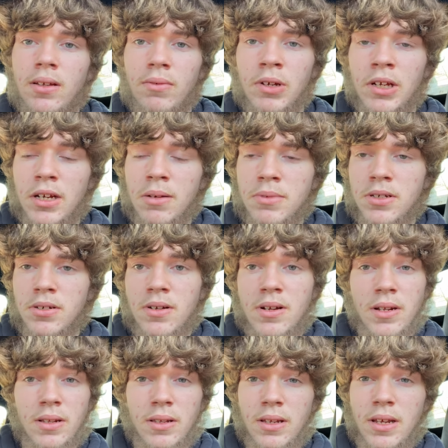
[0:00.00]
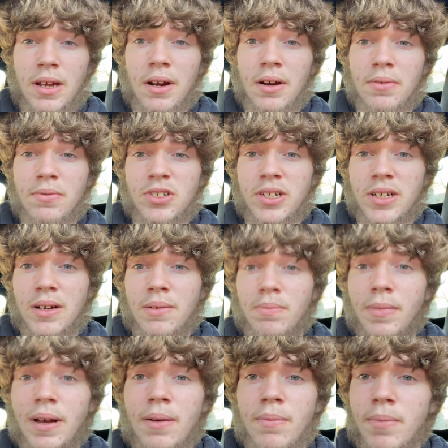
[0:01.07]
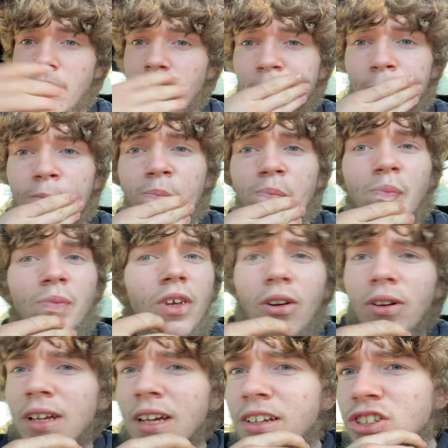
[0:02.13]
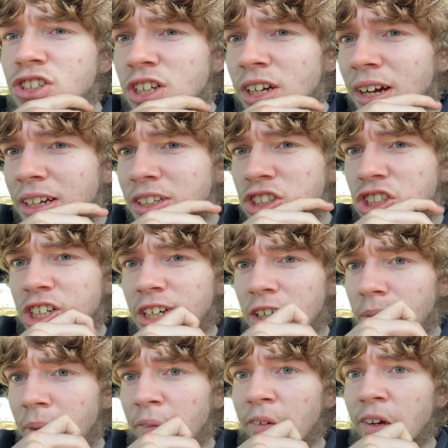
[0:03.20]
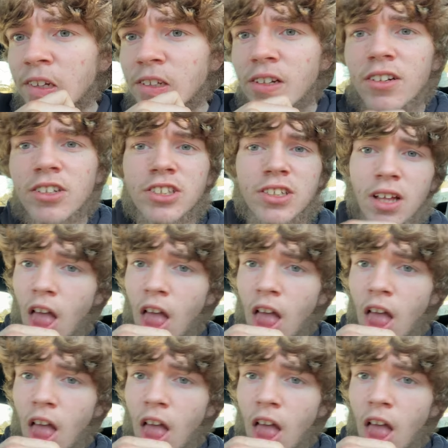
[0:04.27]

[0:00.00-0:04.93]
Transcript: when it comes around everything I'll, I'll make a oh that I had chick on my face gosh